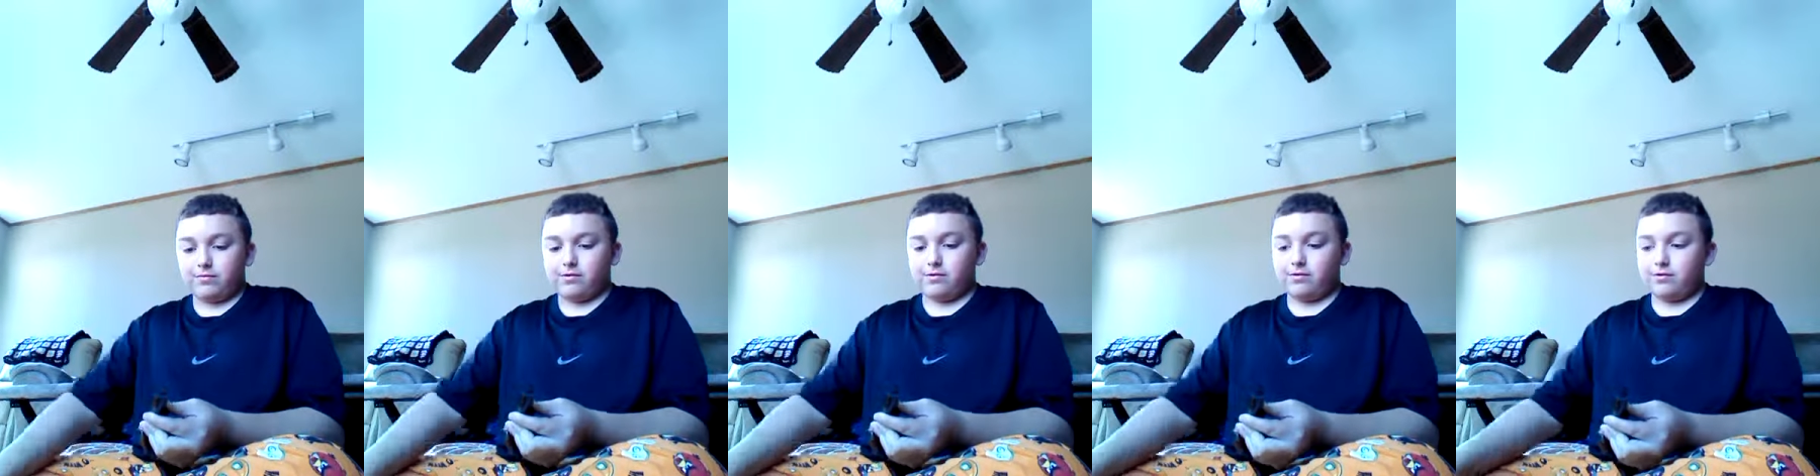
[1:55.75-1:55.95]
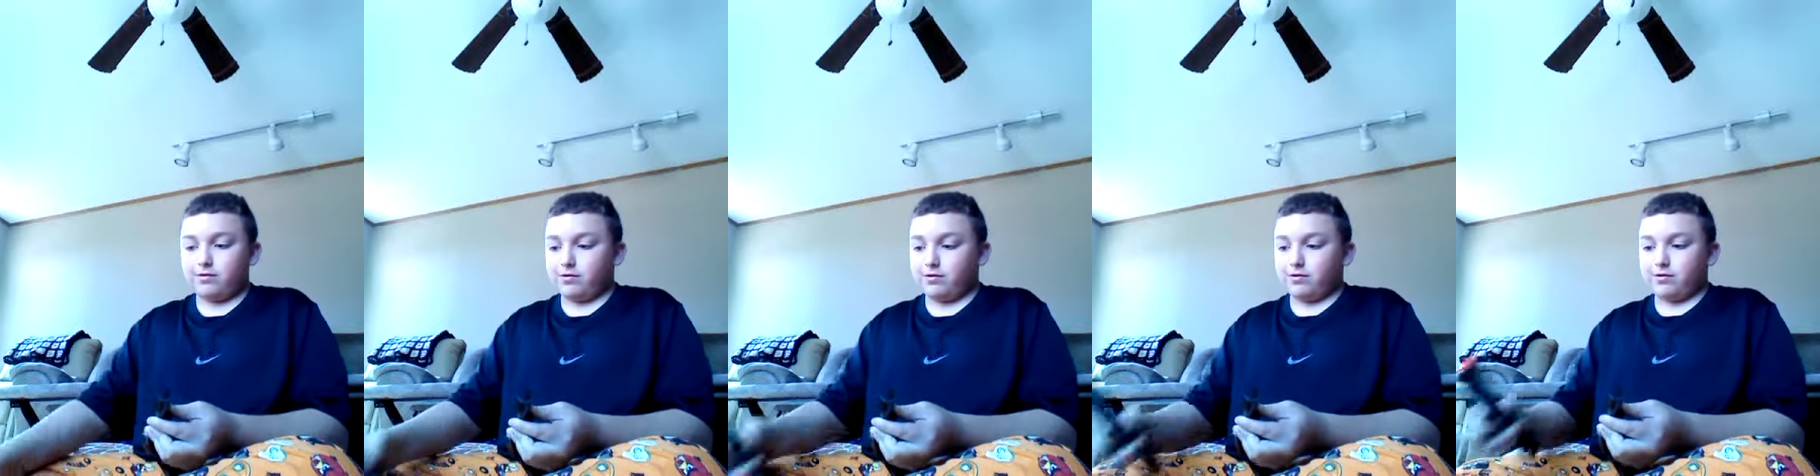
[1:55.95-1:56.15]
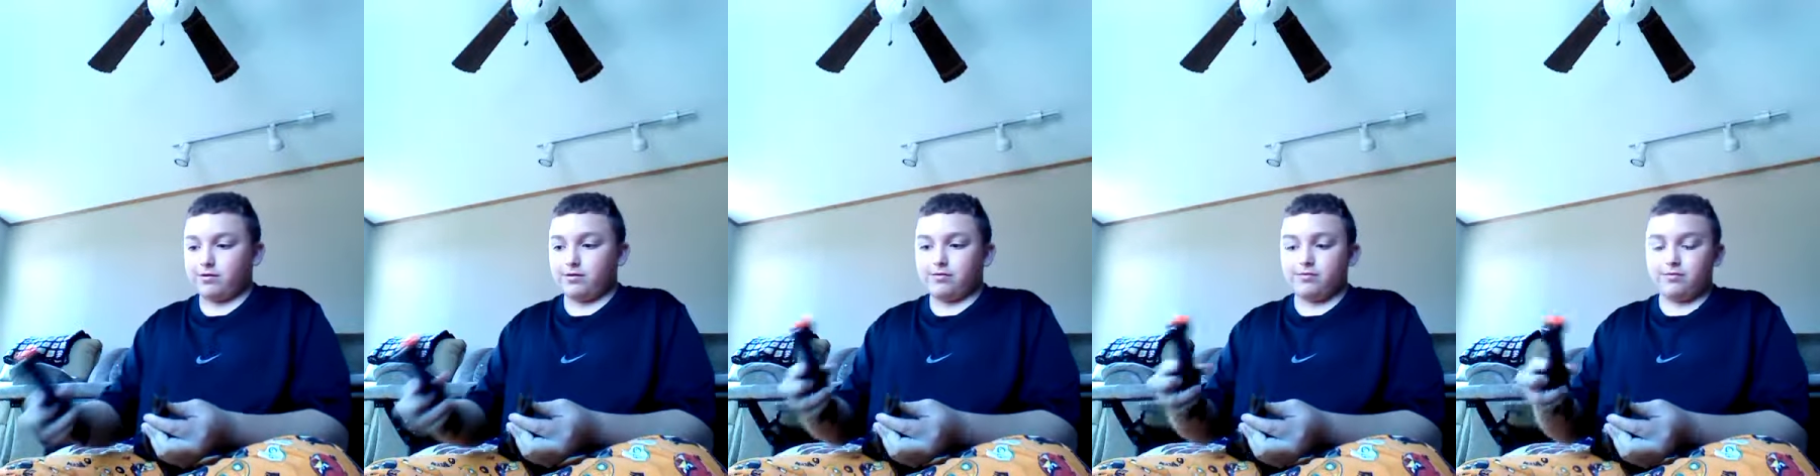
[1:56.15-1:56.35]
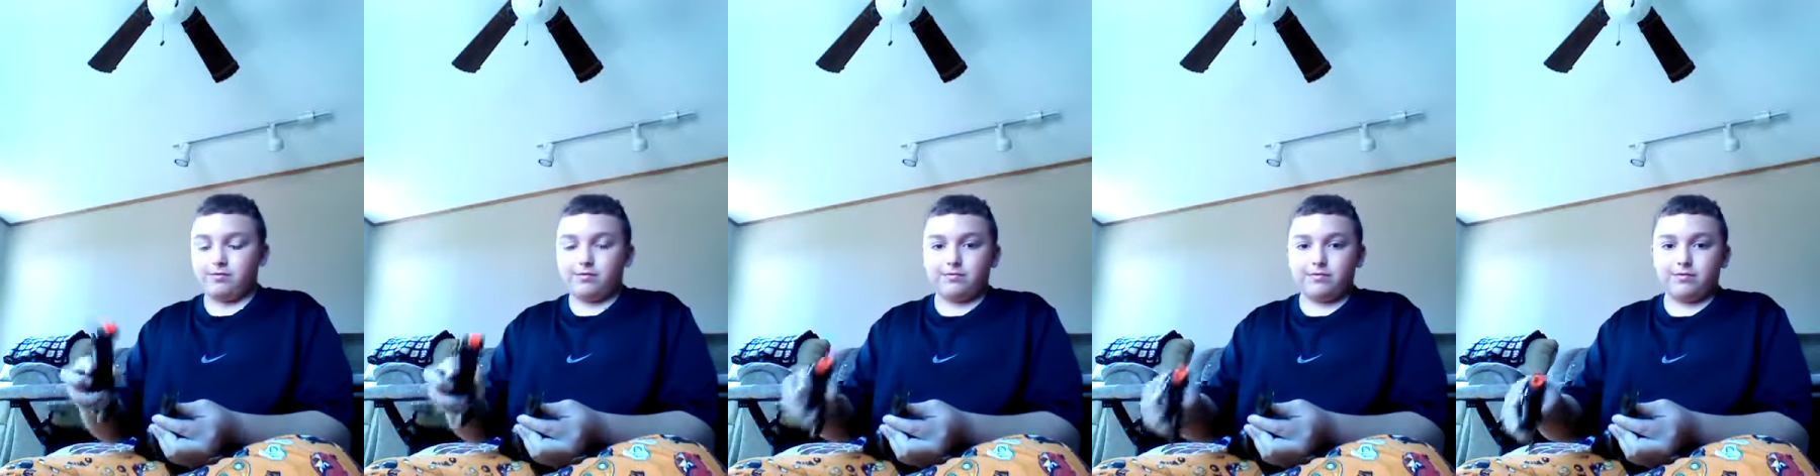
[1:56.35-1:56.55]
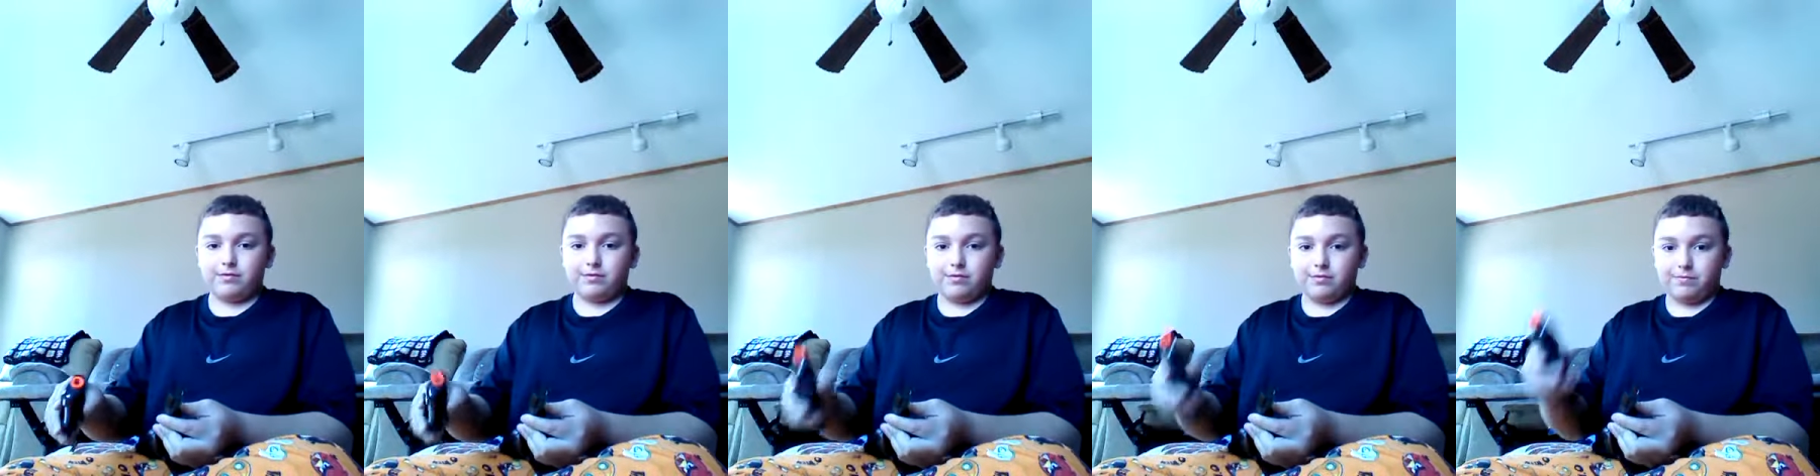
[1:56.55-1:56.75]
do the
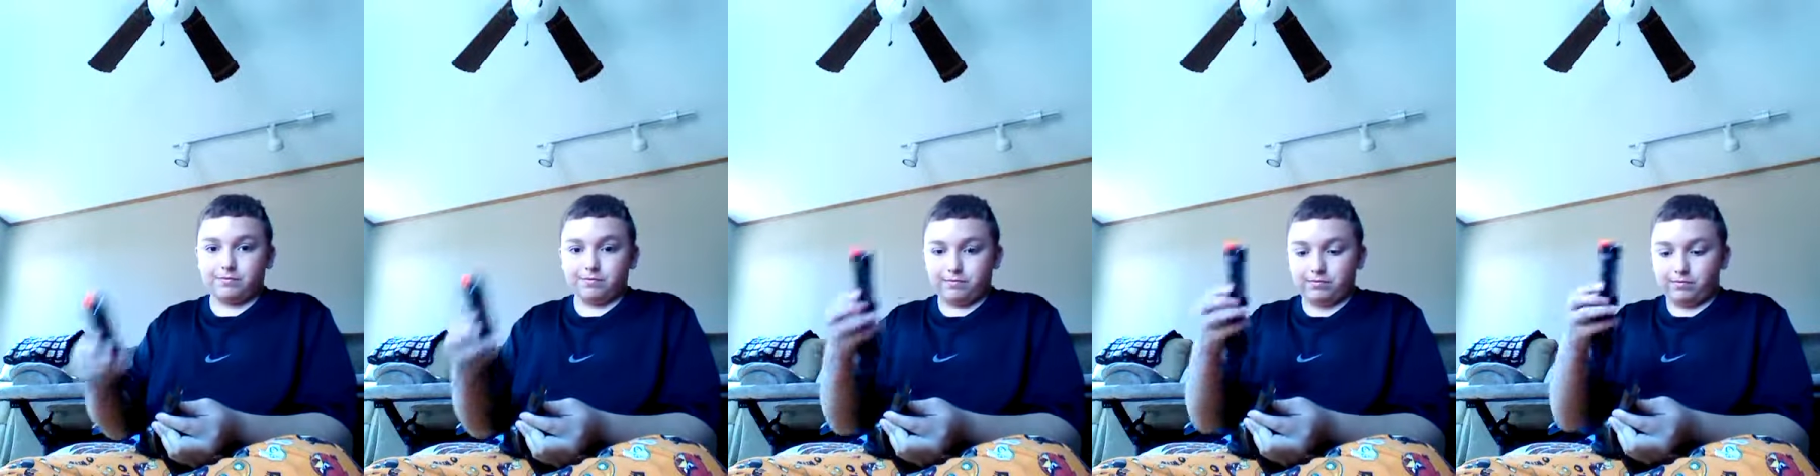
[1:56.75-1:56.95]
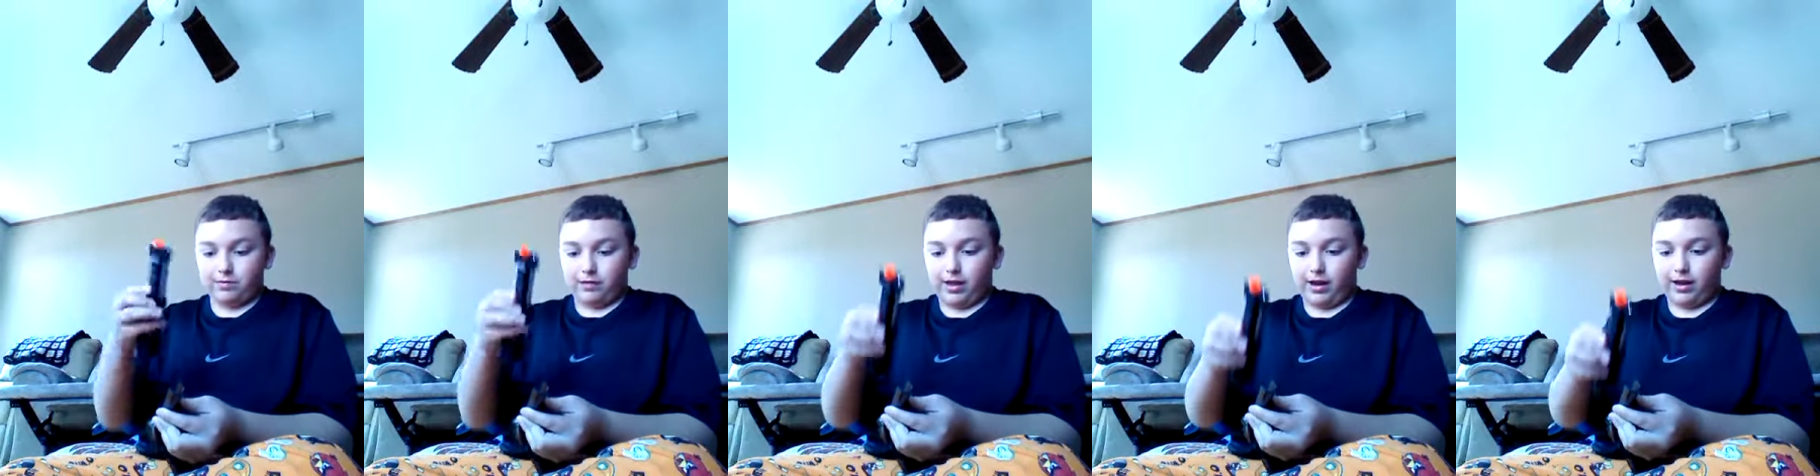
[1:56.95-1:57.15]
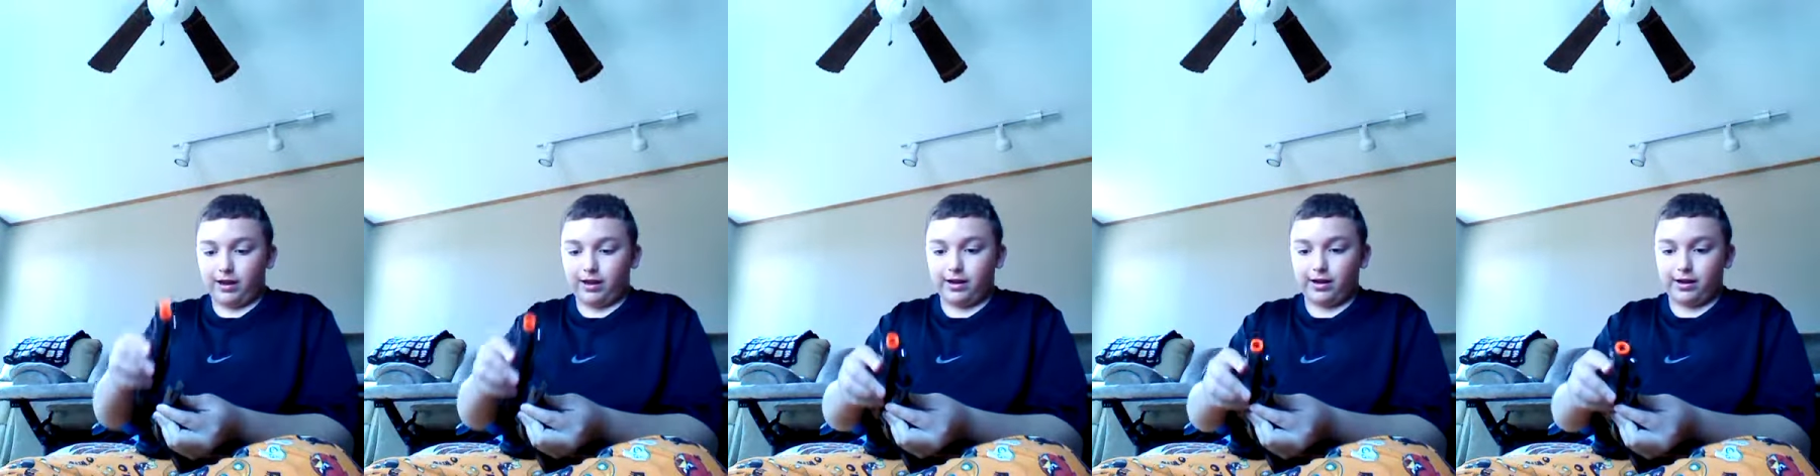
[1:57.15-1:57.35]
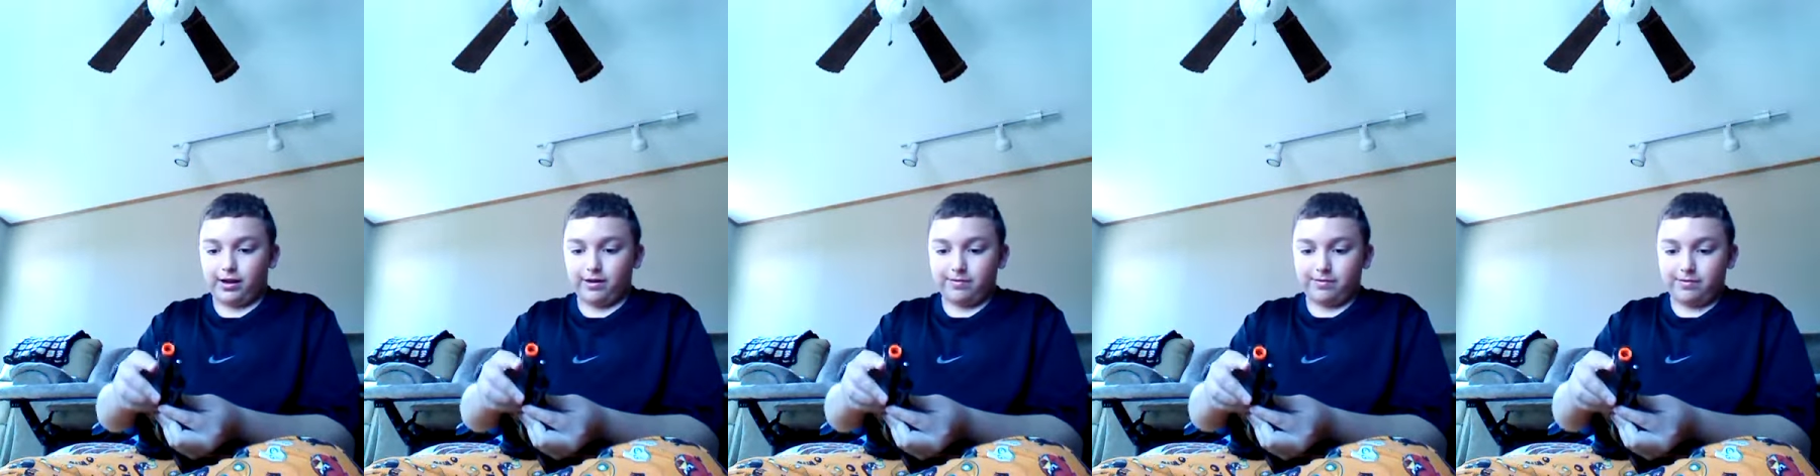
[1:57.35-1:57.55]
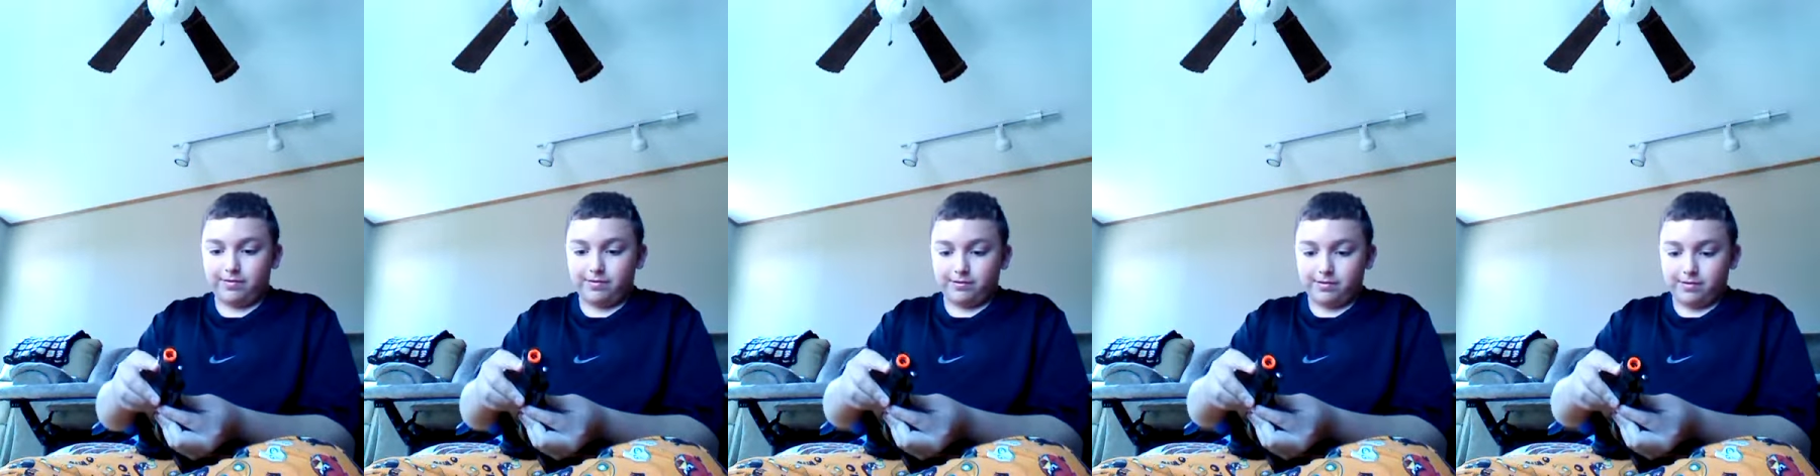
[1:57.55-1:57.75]
line it
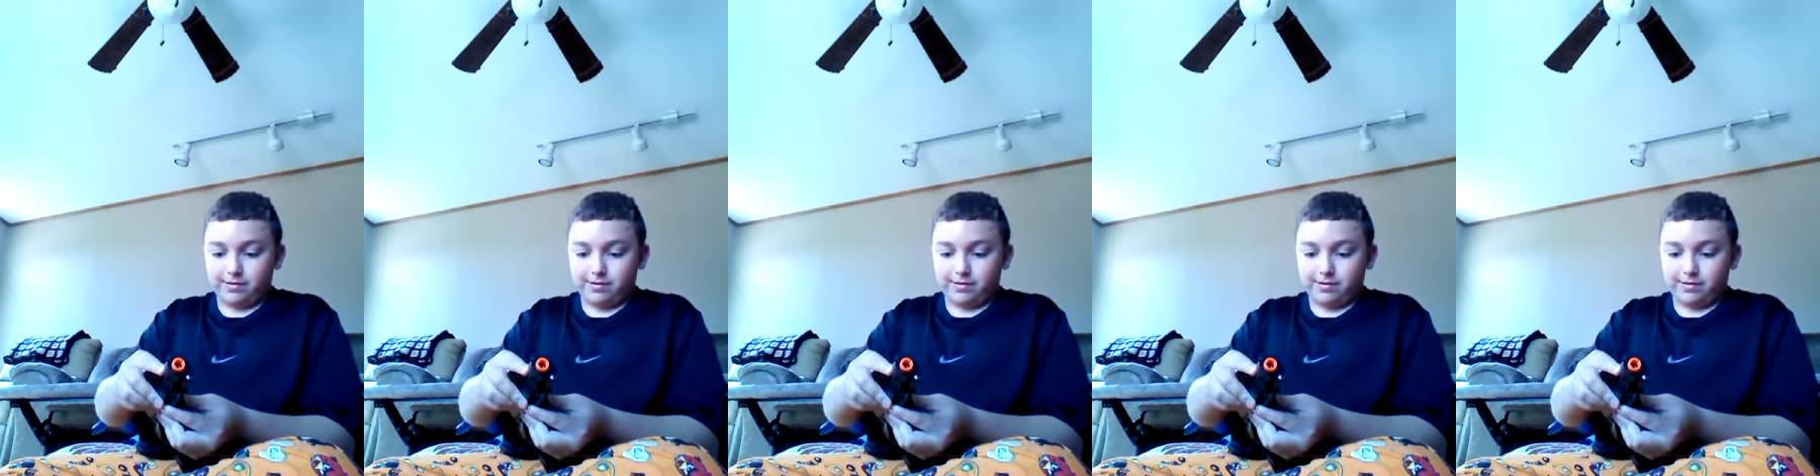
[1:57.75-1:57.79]
up,